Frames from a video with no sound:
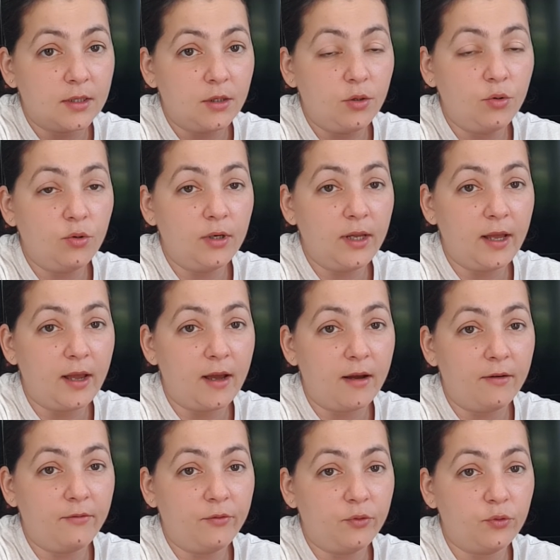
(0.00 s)
you will
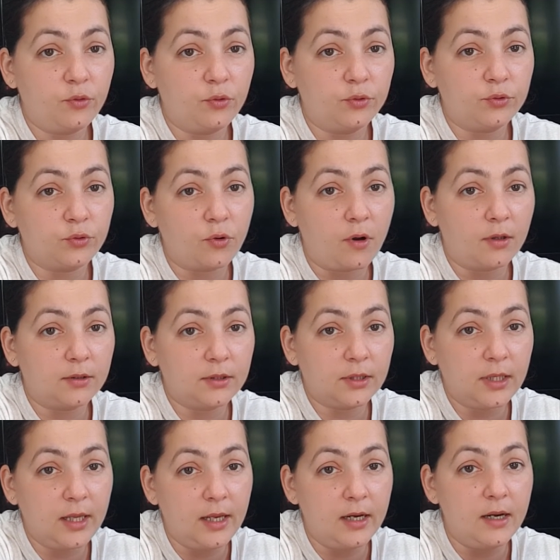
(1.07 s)
have root rot
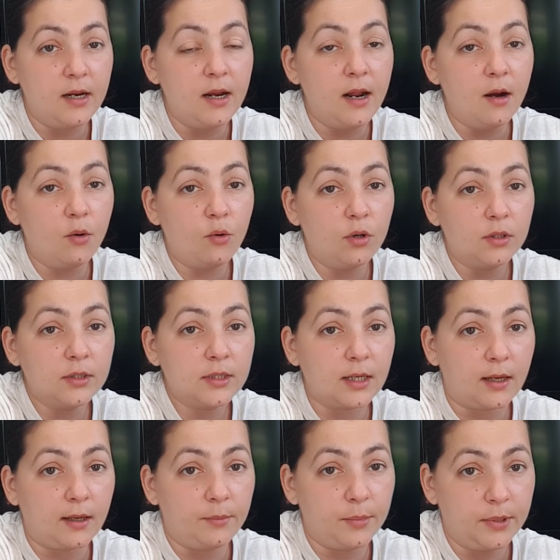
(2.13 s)
in no
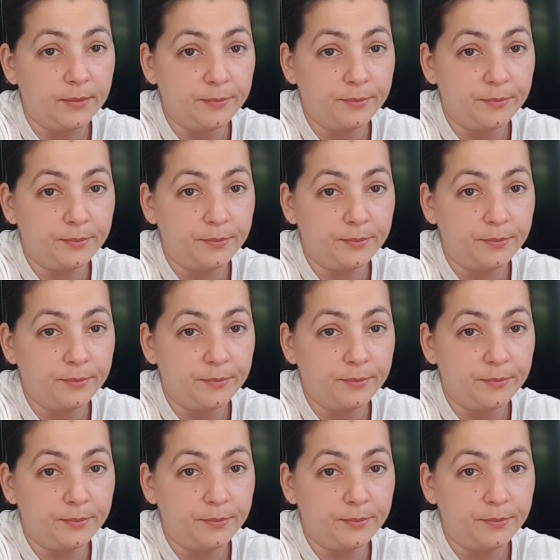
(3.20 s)
time.